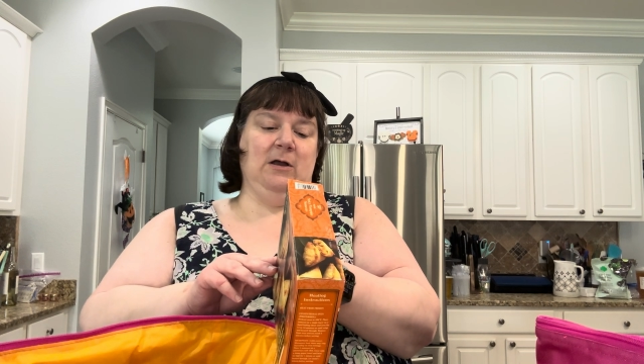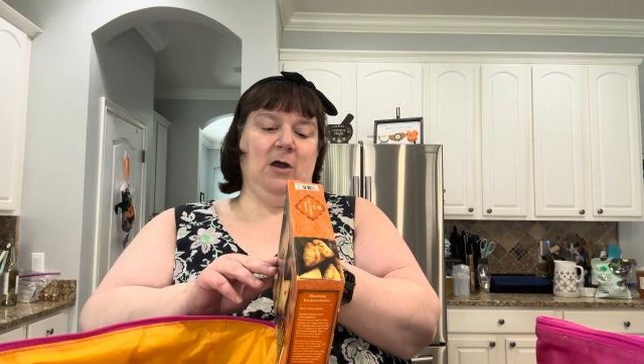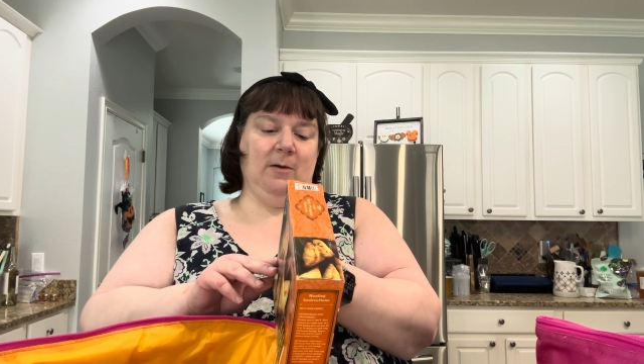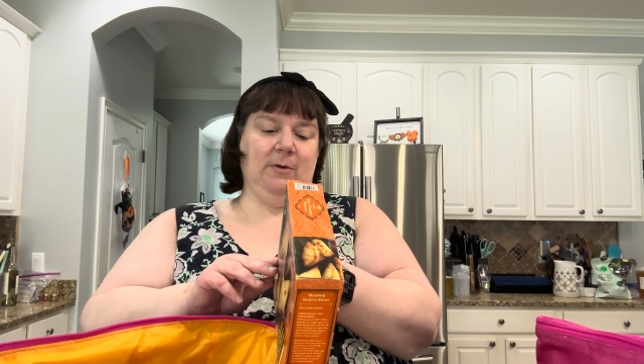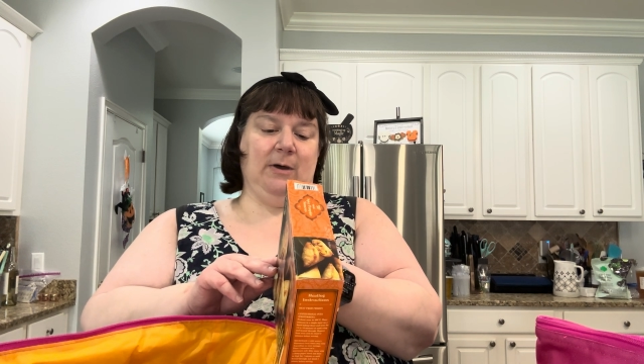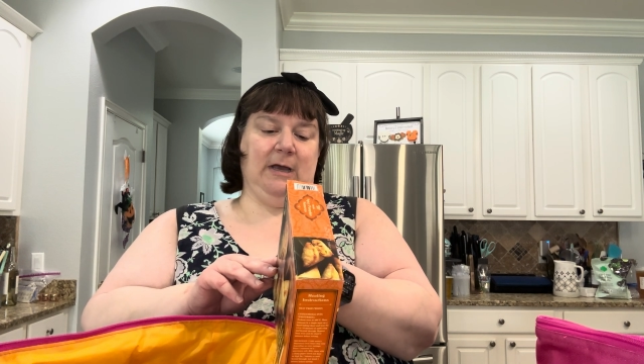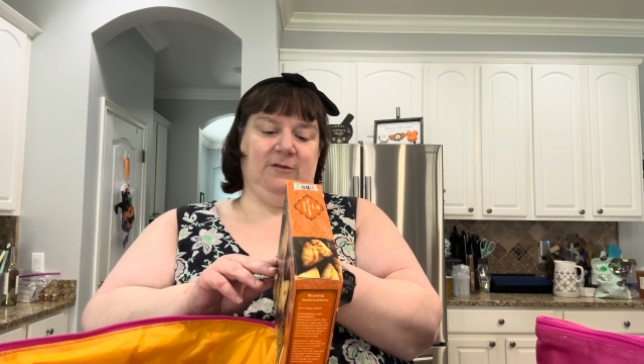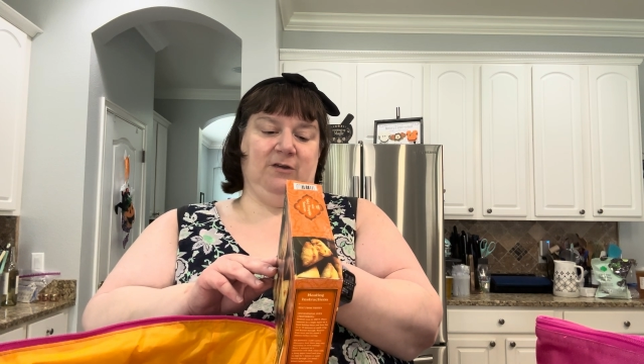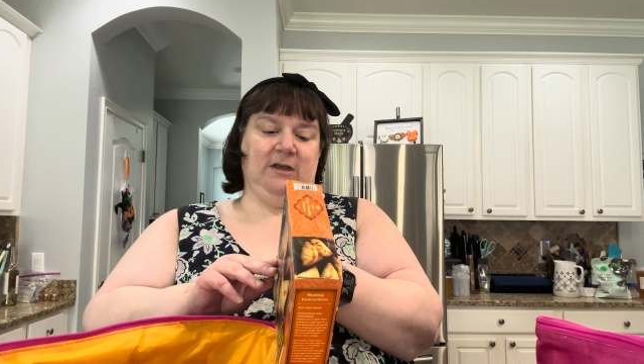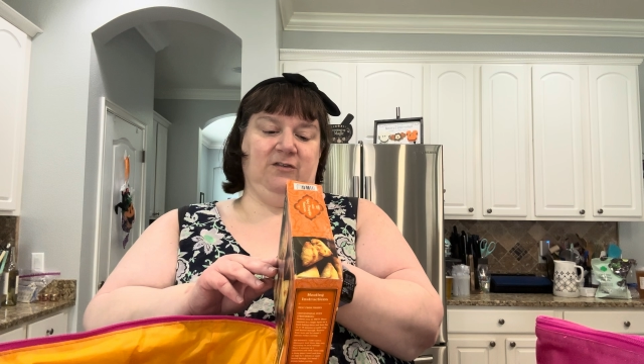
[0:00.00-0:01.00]

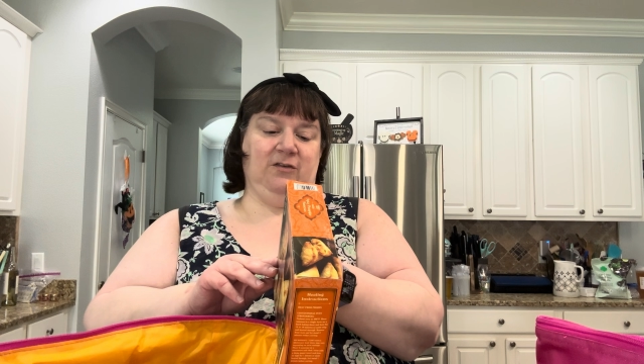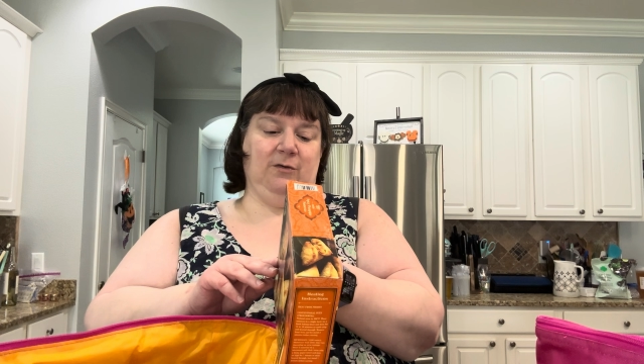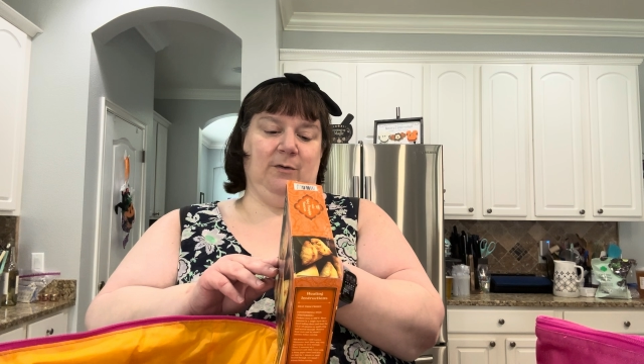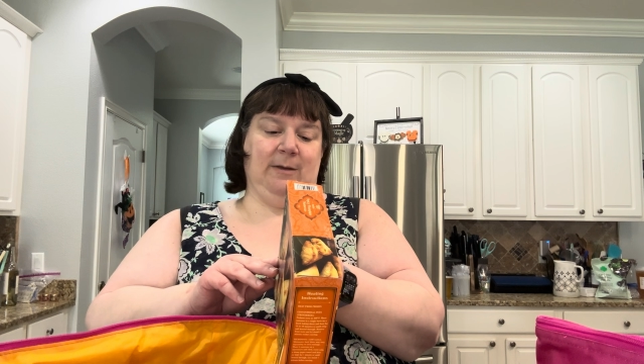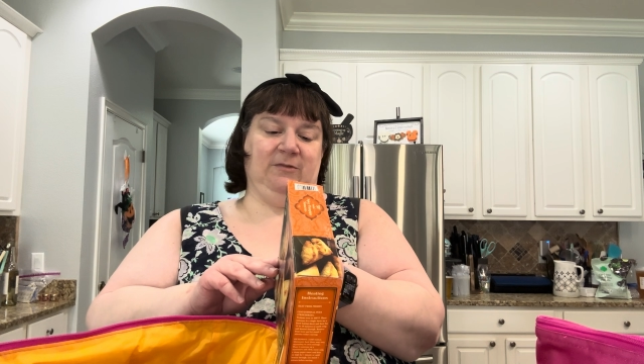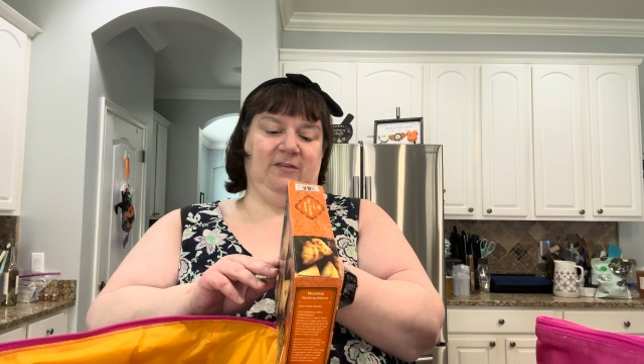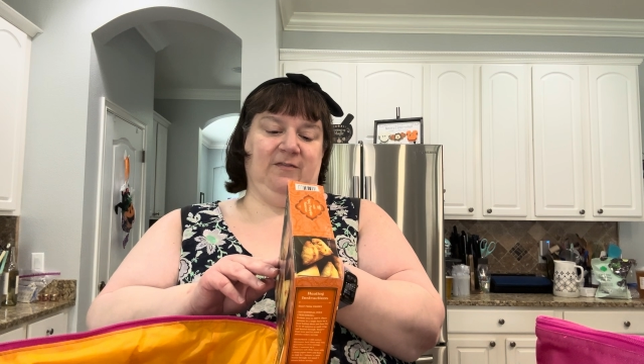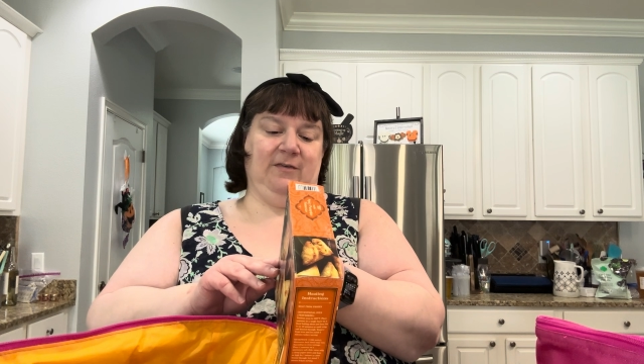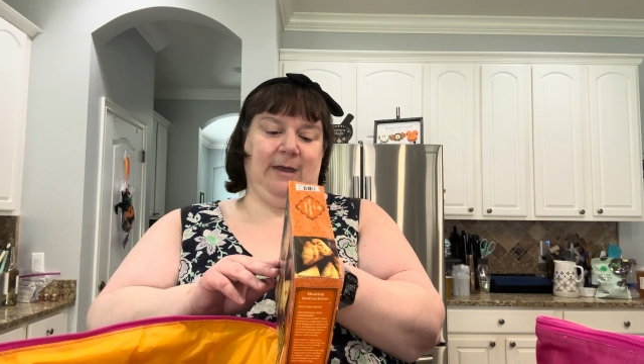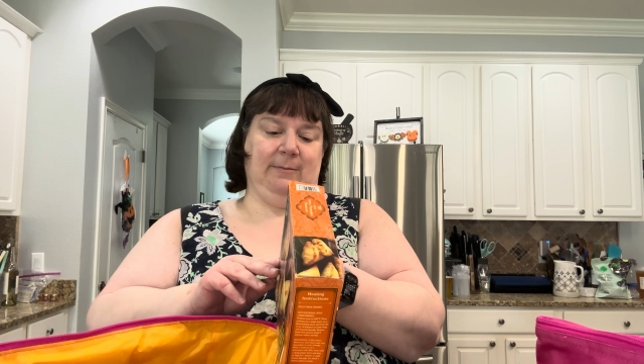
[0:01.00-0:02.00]
carbohydrate, 2 grams of
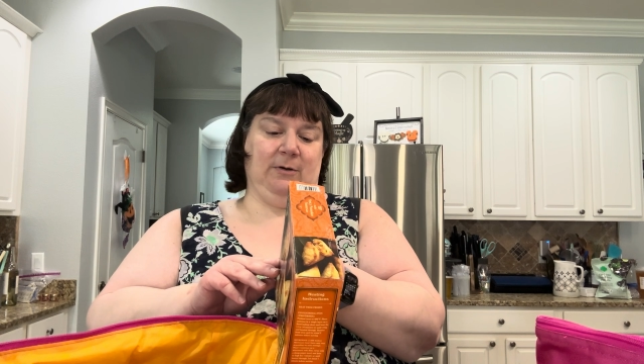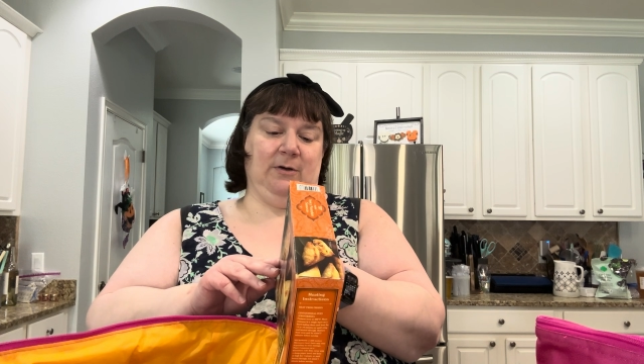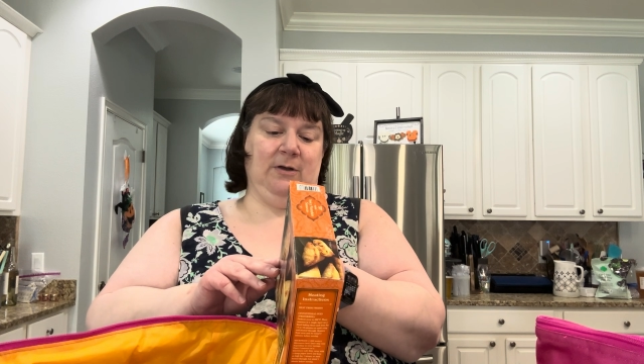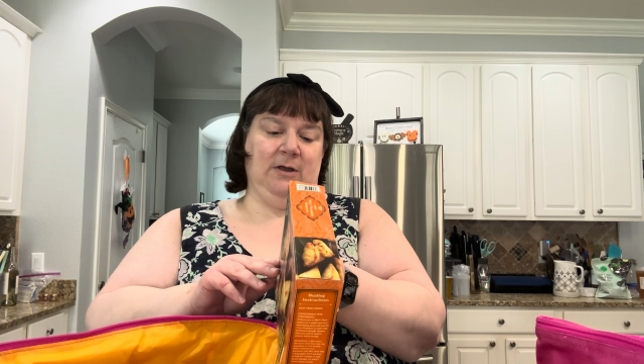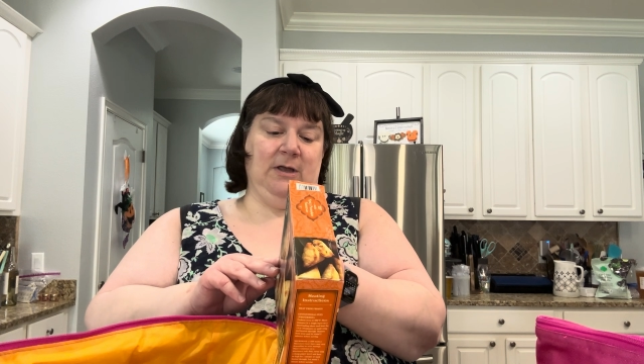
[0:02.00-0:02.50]
fiber,